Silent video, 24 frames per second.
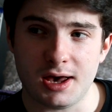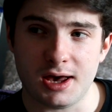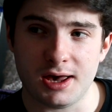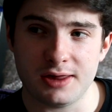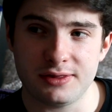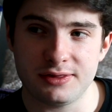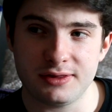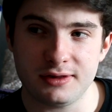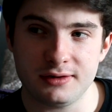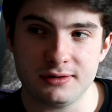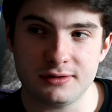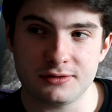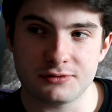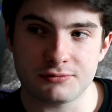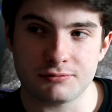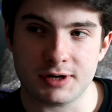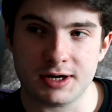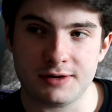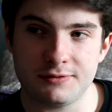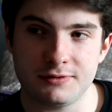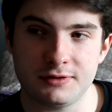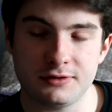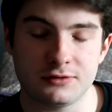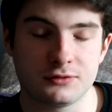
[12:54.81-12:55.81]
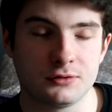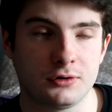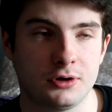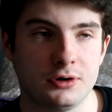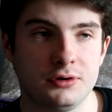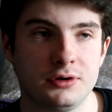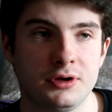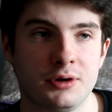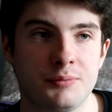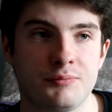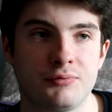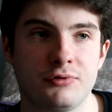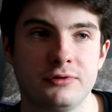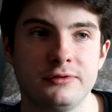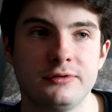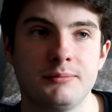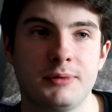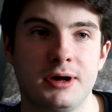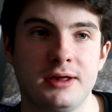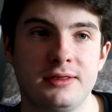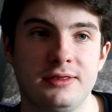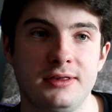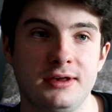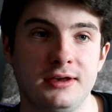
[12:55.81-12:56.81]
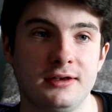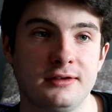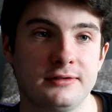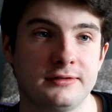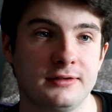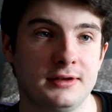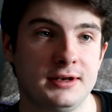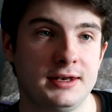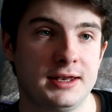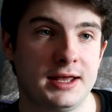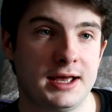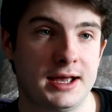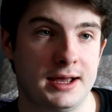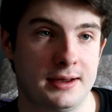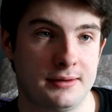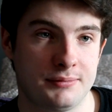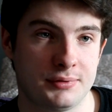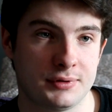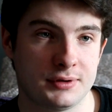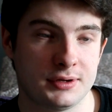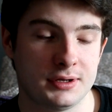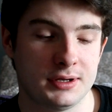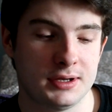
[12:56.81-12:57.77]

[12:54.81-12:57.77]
I think this Raft is not only a prison, but I think it's a lab.